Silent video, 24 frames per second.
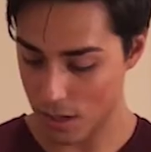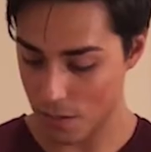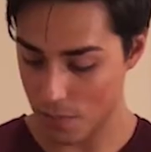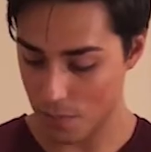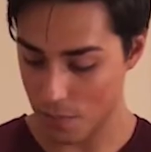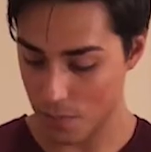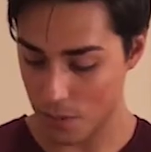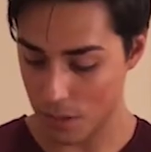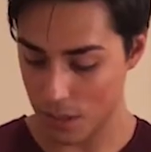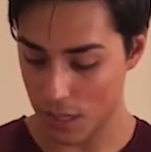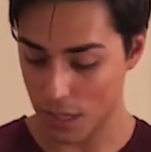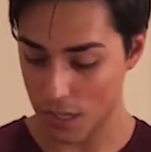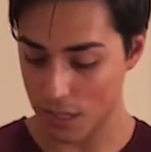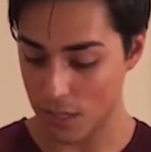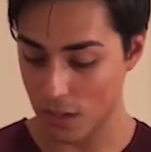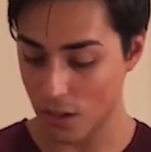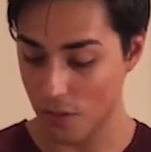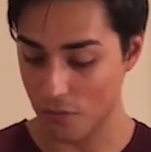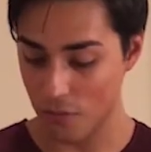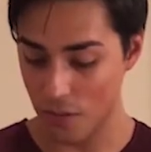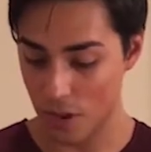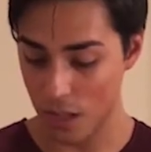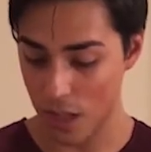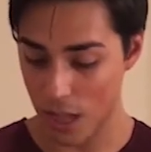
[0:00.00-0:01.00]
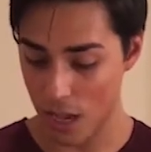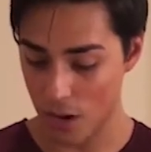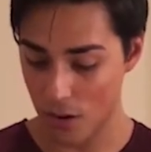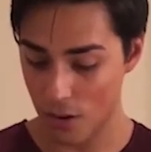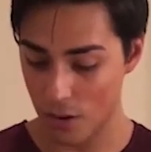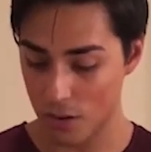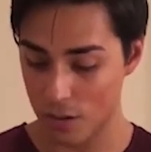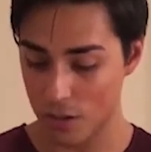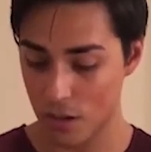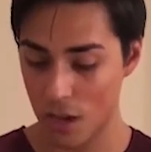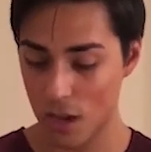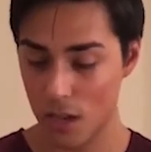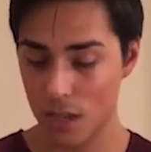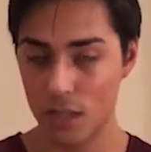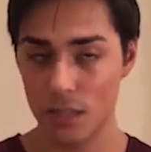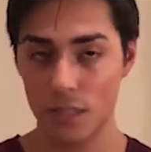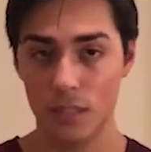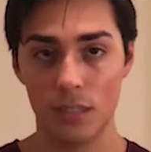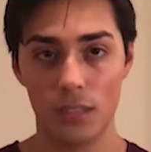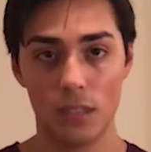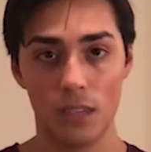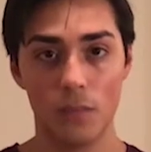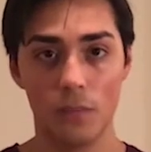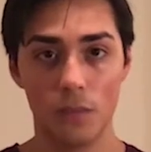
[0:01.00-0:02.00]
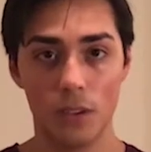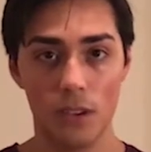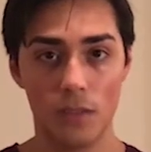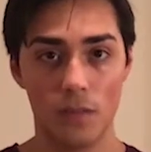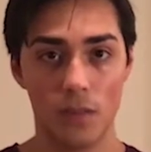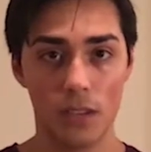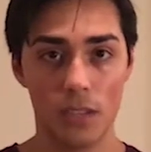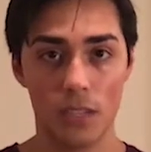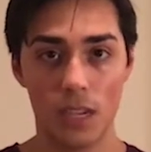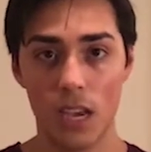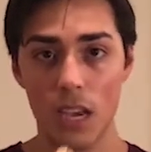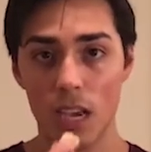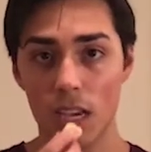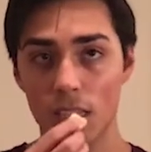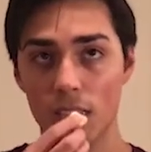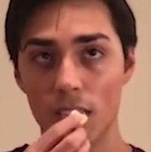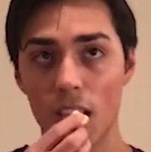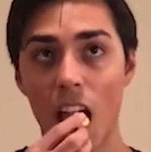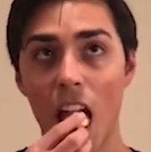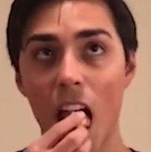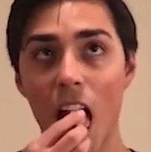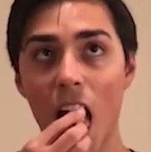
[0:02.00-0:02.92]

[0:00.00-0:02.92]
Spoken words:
But they still feel like croutons. I'm gonna give it a taste.